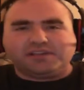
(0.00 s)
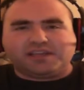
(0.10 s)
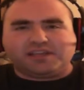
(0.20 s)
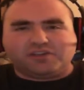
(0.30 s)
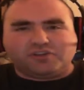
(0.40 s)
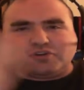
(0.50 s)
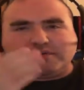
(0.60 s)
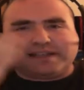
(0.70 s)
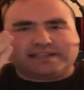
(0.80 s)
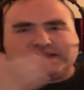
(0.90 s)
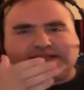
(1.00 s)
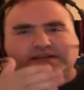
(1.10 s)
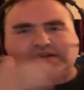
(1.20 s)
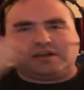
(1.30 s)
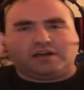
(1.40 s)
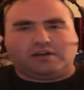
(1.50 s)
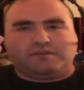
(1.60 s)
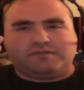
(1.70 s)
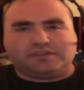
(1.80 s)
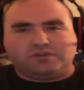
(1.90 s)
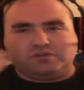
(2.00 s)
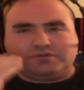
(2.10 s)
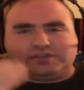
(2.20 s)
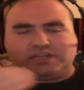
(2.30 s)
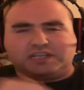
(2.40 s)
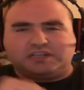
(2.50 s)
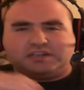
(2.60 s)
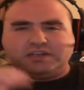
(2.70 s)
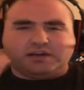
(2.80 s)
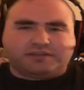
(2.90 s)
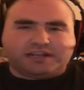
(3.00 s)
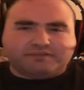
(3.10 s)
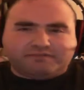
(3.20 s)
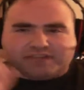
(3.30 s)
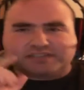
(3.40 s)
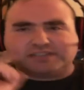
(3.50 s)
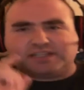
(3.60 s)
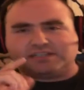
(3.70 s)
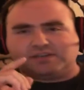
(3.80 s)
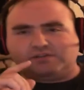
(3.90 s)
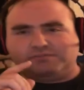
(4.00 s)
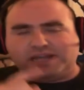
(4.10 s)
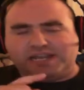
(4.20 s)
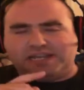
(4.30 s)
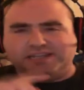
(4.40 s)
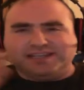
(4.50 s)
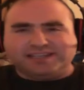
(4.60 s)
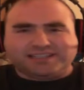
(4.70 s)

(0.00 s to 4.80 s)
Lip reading: Like, your idea of this whole thing of getting vengeance against All Might,